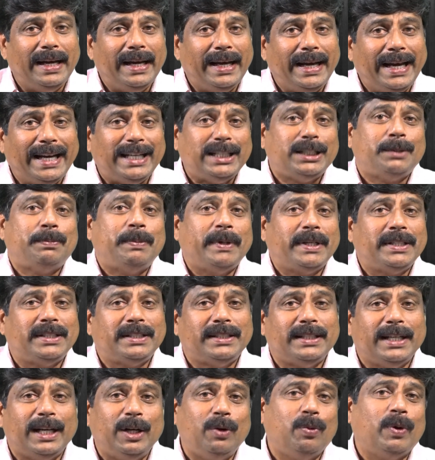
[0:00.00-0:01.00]

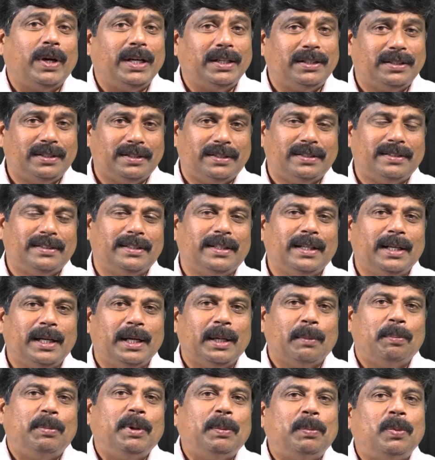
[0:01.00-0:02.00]
expects advice.
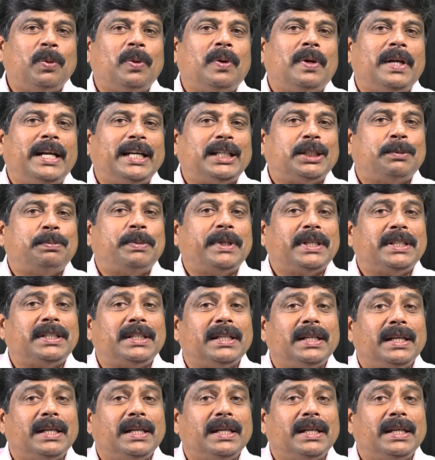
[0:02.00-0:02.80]
People expect